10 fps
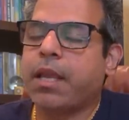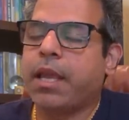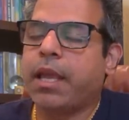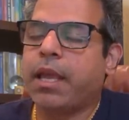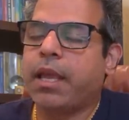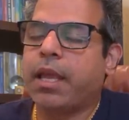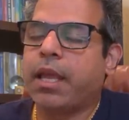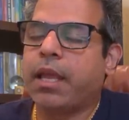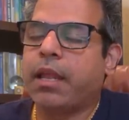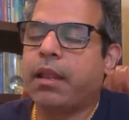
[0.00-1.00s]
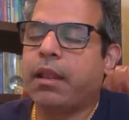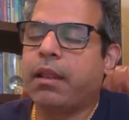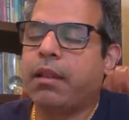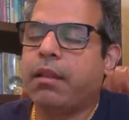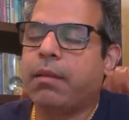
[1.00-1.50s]

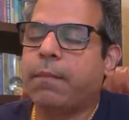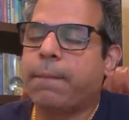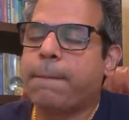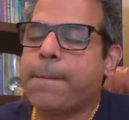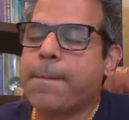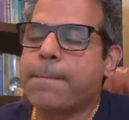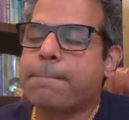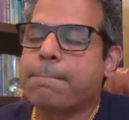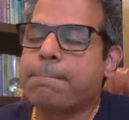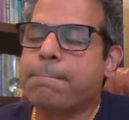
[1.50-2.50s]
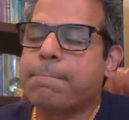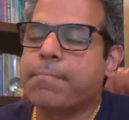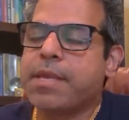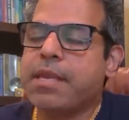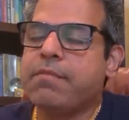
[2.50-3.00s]
And
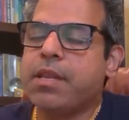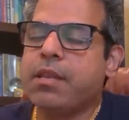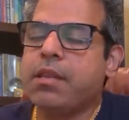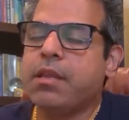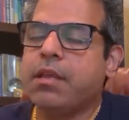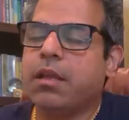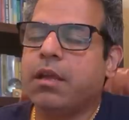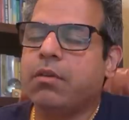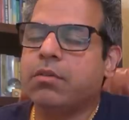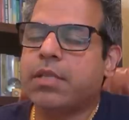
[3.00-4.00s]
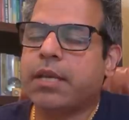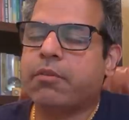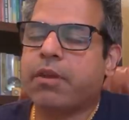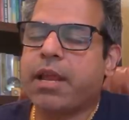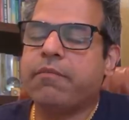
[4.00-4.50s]
even uh, who's the
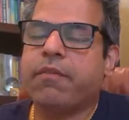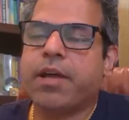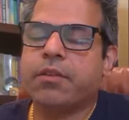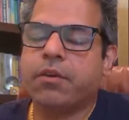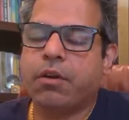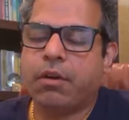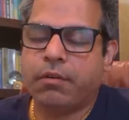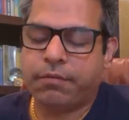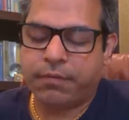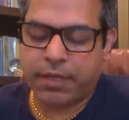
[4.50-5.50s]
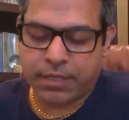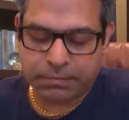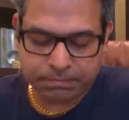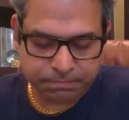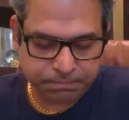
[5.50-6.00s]
grandfather of
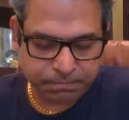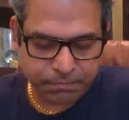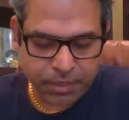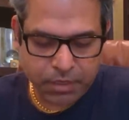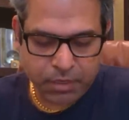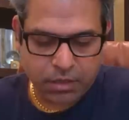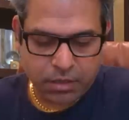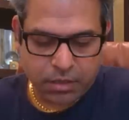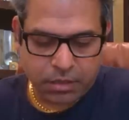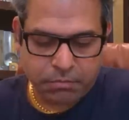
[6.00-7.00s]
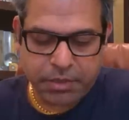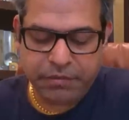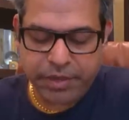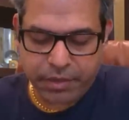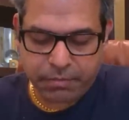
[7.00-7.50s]
um,
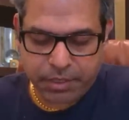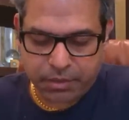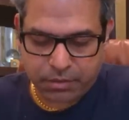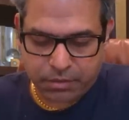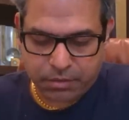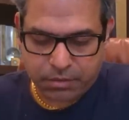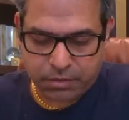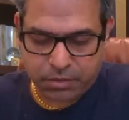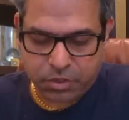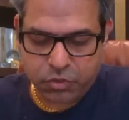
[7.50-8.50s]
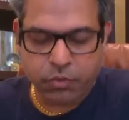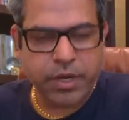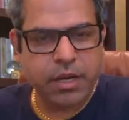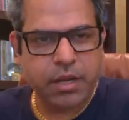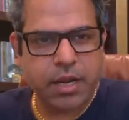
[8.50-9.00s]
B.V. Raman,
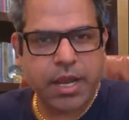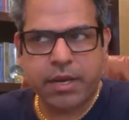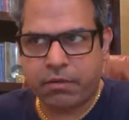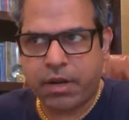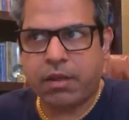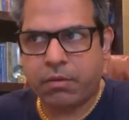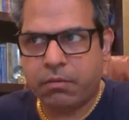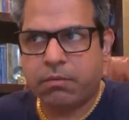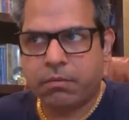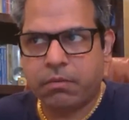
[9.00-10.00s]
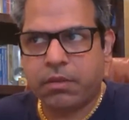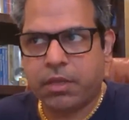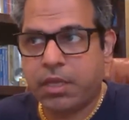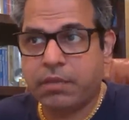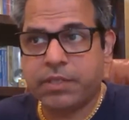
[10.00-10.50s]
Surya Narayan Rao,
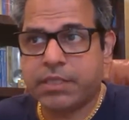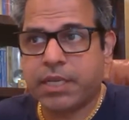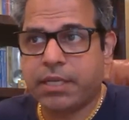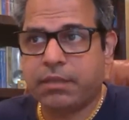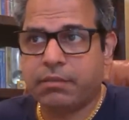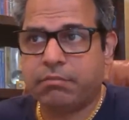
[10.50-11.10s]
he even said,